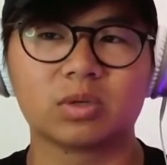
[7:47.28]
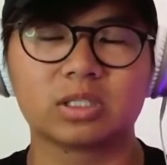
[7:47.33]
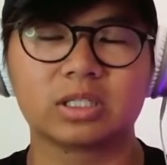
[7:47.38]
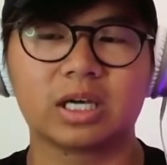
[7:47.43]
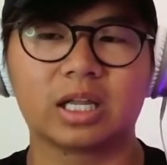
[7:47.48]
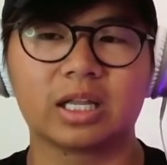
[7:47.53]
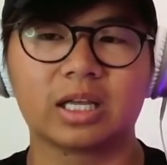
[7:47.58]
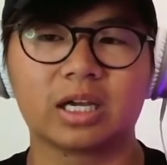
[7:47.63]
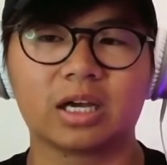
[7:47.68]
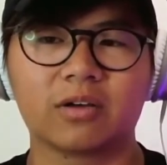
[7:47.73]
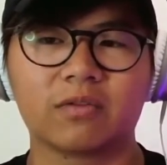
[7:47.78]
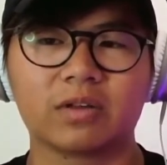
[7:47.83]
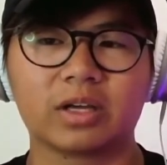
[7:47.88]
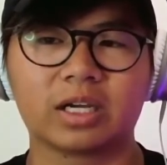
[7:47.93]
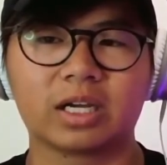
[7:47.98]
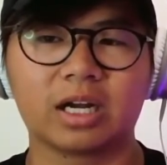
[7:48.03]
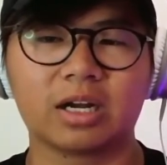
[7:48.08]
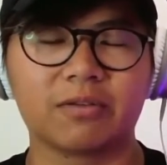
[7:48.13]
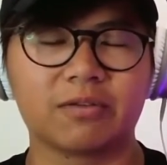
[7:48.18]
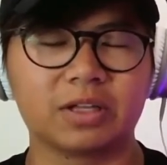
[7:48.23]
telling of like
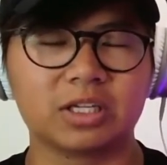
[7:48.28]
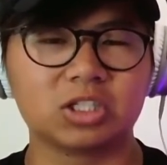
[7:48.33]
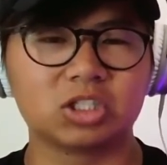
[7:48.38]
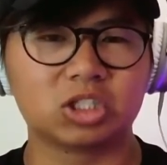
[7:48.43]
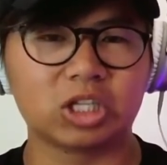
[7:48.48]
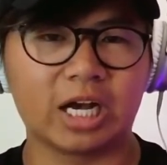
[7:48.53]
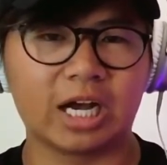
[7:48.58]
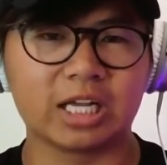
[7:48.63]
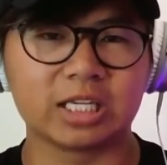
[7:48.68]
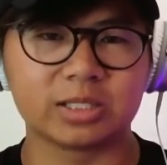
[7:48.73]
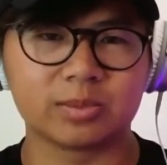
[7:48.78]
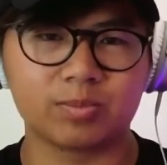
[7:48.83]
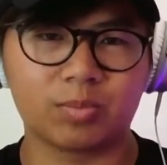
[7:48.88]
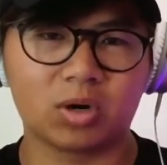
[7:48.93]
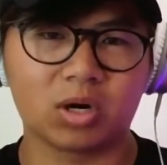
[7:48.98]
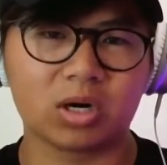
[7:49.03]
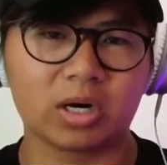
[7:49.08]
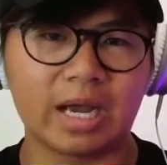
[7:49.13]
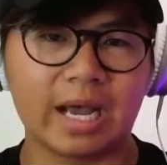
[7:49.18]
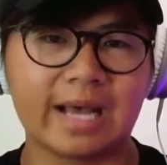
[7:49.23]
kind of a jazz
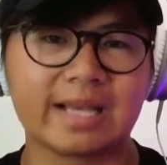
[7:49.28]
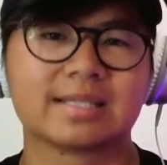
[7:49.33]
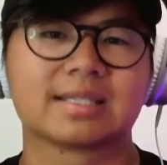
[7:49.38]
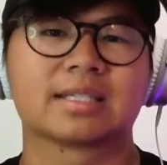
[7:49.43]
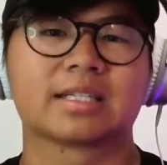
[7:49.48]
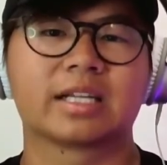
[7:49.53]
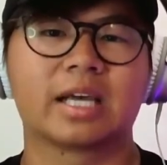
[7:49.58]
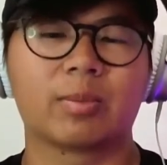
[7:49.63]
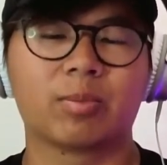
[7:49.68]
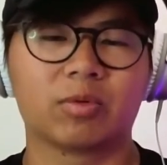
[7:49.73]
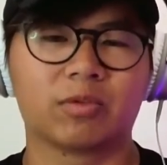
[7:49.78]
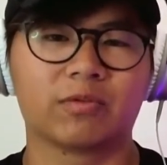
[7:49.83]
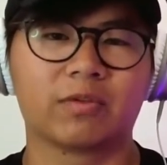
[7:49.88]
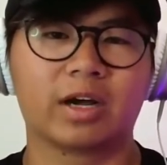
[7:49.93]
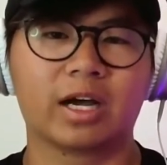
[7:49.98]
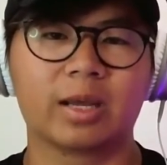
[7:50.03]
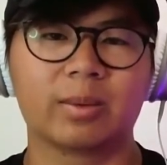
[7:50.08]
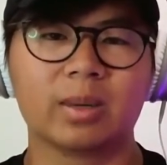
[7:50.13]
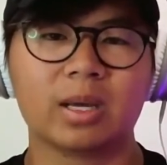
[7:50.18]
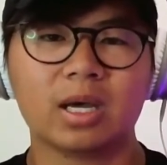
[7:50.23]
bar-esque type of
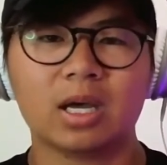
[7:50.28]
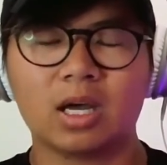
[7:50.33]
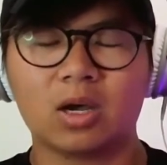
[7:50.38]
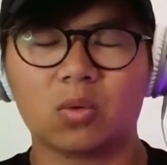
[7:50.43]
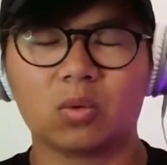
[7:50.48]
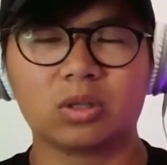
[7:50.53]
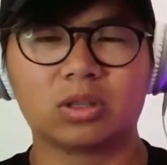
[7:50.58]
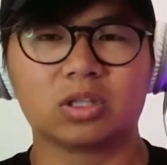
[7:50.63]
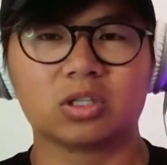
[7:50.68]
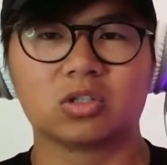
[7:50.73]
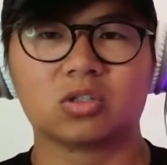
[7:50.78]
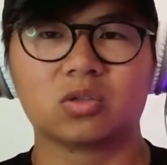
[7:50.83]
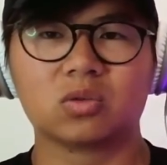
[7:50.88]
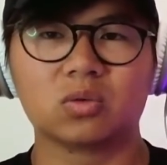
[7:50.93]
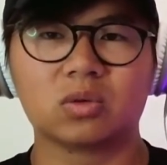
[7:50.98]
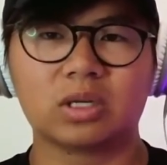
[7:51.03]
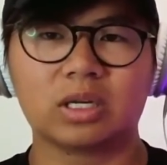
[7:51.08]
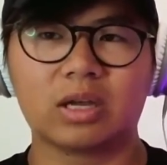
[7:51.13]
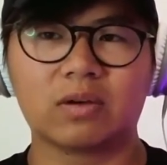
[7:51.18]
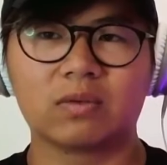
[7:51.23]
vibe with the
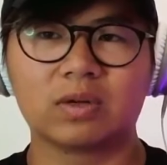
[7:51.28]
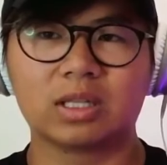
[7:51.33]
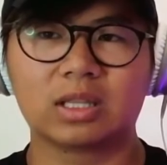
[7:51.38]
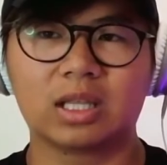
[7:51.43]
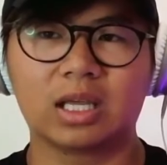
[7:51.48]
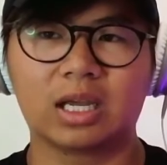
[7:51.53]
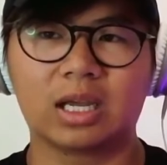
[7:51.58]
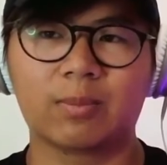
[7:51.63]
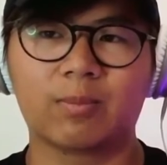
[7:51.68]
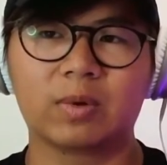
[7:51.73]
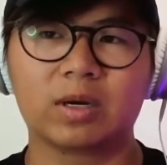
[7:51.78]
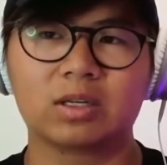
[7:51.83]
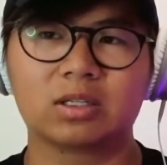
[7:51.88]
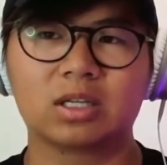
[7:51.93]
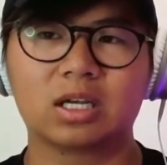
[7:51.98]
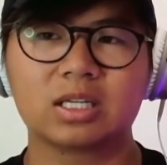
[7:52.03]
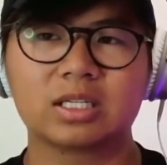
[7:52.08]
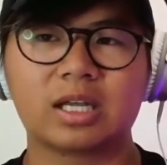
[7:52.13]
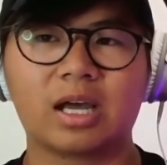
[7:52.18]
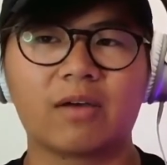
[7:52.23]
suit and everything. But it
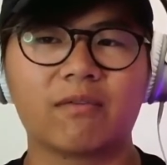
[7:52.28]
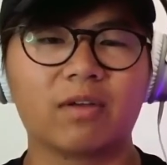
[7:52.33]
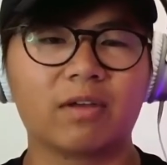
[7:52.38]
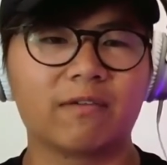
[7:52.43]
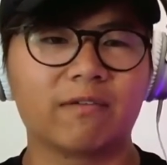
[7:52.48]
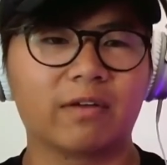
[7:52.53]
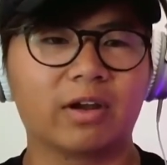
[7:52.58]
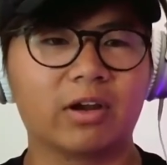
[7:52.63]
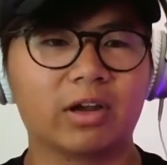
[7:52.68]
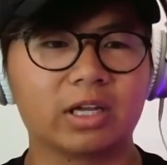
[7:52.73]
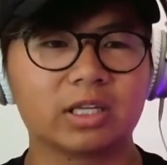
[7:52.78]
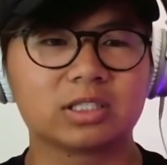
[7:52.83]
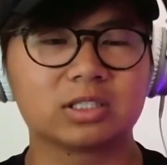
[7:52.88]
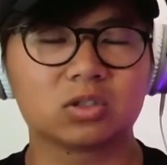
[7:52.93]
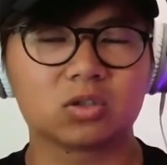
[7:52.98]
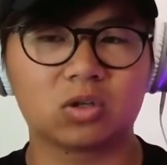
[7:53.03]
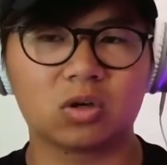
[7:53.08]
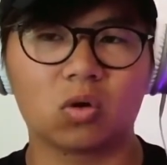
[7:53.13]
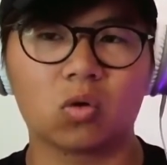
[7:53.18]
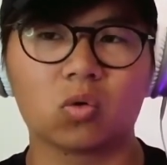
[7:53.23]
does have a very
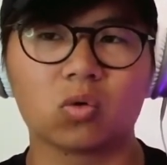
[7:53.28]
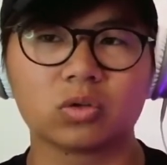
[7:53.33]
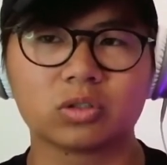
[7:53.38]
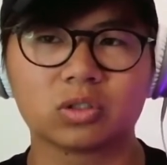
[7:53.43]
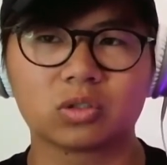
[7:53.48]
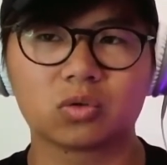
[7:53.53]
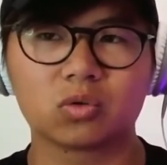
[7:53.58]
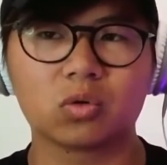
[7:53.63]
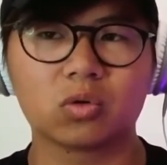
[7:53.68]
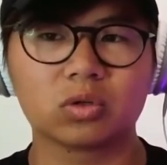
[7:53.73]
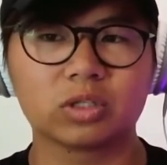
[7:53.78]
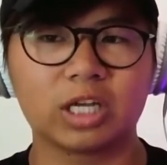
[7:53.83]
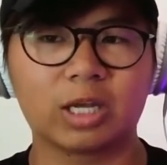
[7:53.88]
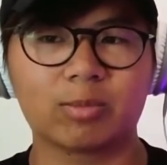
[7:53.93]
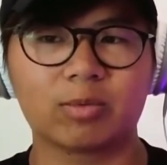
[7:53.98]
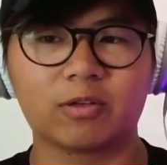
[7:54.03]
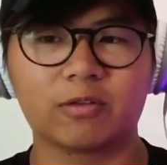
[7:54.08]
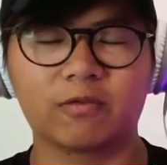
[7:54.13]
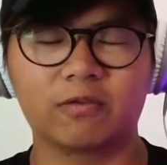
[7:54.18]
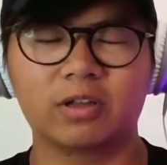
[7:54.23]
old school
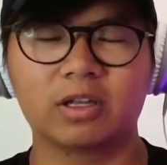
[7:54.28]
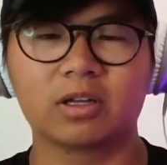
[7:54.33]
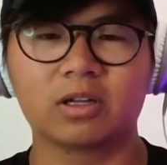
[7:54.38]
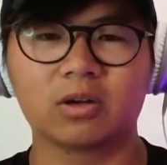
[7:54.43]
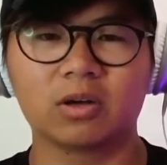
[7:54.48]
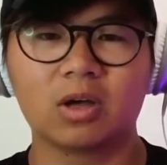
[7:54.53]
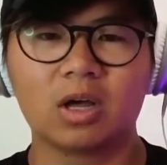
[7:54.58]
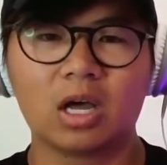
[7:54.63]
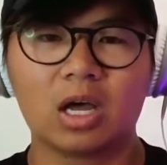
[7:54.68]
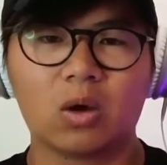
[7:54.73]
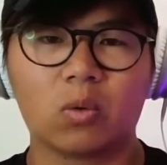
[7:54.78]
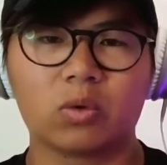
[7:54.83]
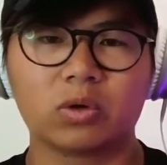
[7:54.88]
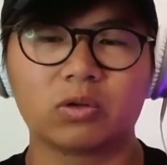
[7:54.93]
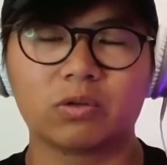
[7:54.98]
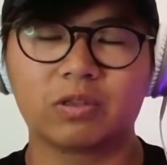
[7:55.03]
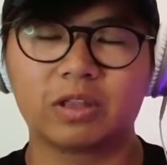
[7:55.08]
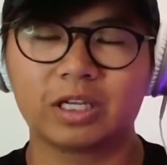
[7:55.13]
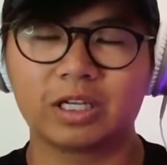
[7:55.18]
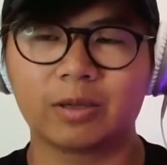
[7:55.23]
type of feel when
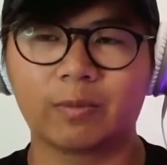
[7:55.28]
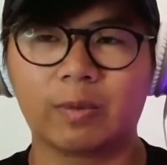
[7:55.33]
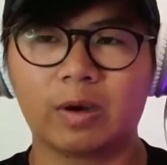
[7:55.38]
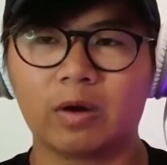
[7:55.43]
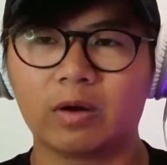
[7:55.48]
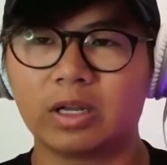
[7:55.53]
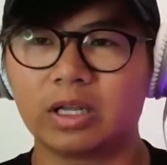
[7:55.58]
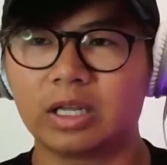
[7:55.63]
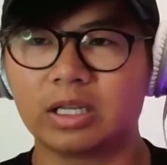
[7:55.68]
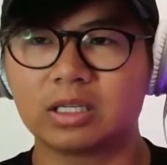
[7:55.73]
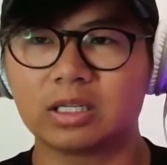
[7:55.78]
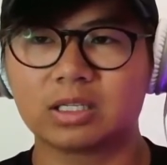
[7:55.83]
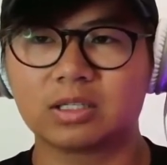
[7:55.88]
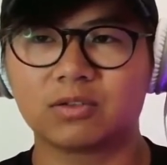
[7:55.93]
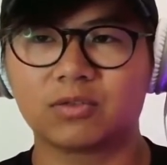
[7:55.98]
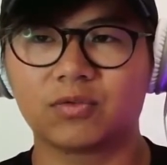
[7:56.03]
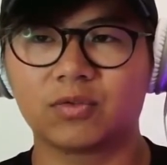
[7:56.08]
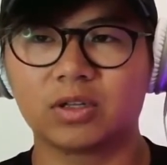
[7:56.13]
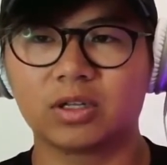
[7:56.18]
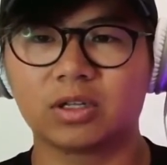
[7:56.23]
you think about it. It
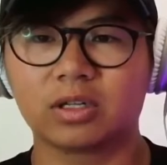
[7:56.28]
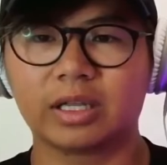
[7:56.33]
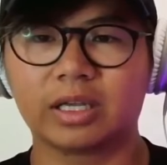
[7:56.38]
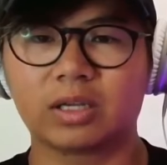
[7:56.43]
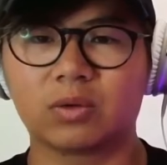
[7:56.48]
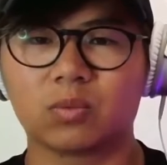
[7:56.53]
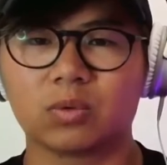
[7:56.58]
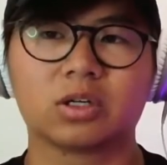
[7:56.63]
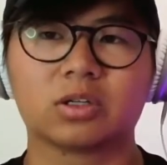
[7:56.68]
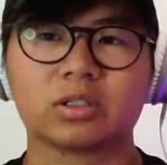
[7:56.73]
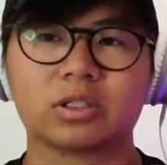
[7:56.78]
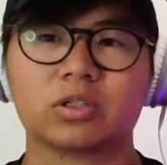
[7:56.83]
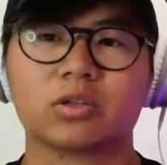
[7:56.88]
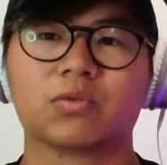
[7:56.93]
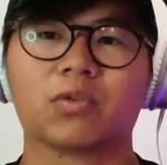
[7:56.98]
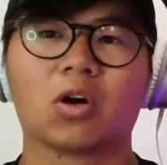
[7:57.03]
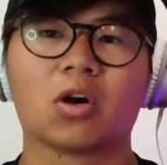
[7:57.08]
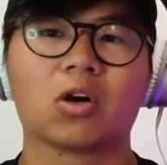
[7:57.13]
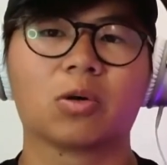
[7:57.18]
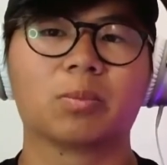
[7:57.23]
does feel like a song that
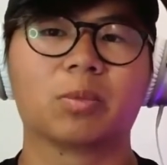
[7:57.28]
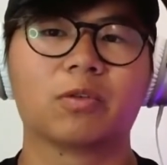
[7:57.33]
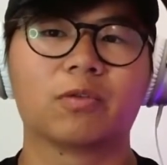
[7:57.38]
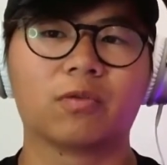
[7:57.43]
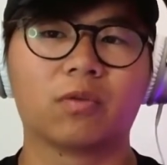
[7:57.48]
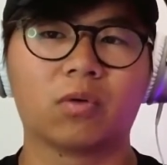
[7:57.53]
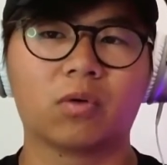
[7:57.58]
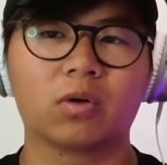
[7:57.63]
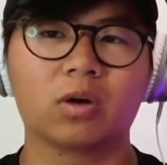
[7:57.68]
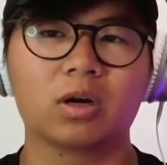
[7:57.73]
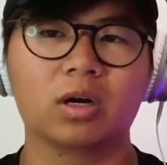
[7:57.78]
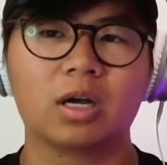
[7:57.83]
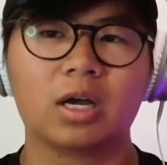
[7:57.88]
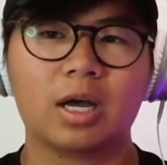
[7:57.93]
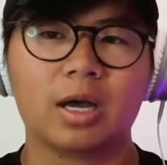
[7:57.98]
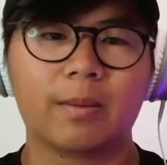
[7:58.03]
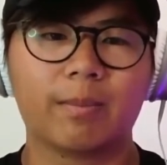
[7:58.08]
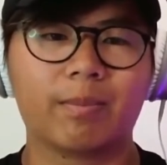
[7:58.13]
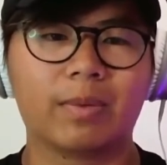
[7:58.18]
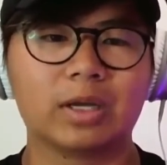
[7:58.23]
you've heard before,
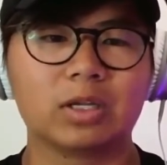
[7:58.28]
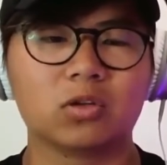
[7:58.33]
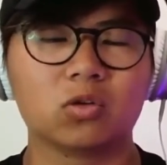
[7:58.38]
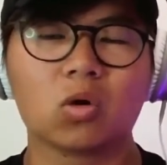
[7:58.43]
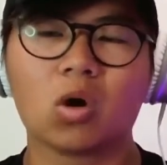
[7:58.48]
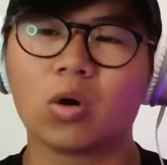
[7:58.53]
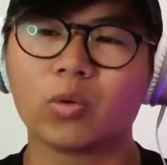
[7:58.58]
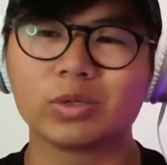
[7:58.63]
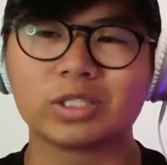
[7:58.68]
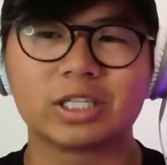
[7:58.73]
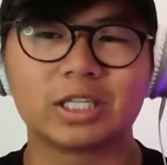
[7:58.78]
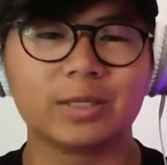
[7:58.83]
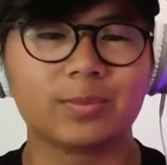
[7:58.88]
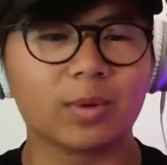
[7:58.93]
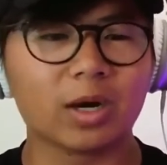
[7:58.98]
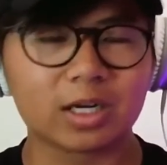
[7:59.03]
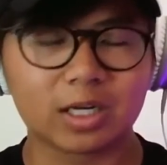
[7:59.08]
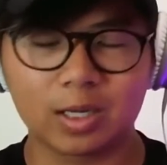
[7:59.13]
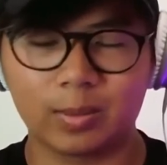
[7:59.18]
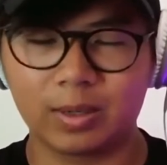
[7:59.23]
but you always
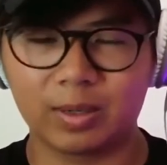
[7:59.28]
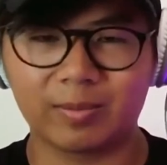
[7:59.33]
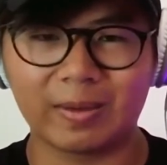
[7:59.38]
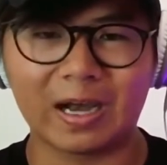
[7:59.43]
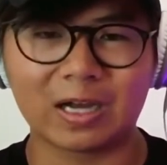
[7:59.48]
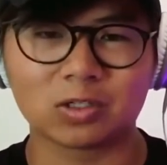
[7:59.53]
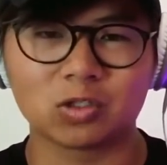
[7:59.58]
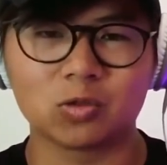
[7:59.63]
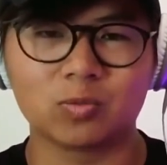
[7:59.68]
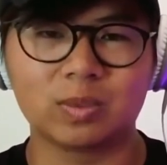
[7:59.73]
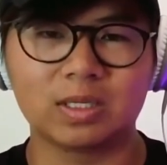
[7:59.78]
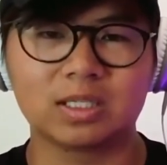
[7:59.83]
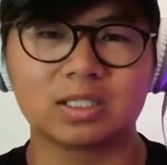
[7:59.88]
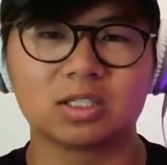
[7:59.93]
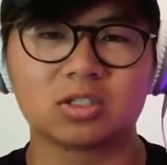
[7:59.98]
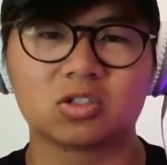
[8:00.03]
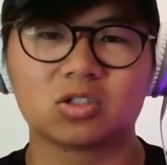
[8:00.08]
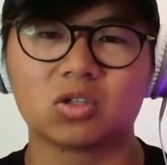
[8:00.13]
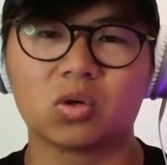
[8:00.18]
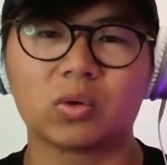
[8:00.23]
keep on coming back to, because
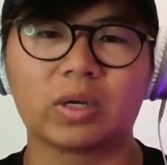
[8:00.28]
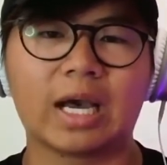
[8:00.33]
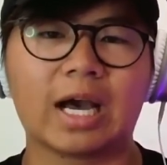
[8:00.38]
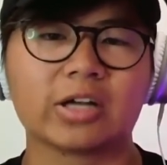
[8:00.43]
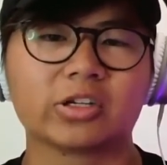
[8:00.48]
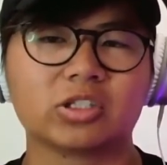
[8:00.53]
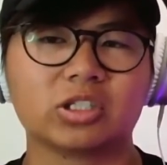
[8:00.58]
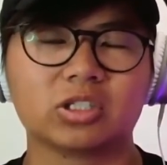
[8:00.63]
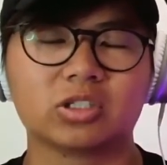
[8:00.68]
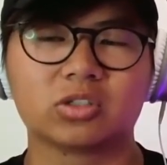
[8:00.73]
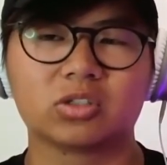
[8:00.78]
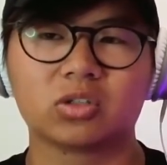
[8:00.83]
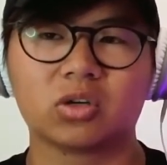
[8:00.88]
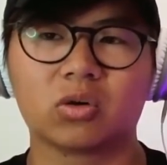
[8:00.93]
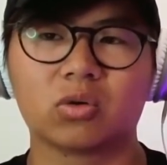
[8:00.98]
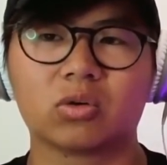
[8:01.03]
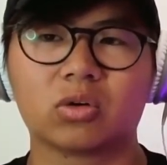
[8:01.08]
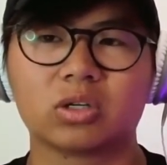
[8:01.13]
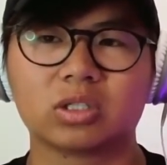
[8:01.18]
it's so catchy, it's so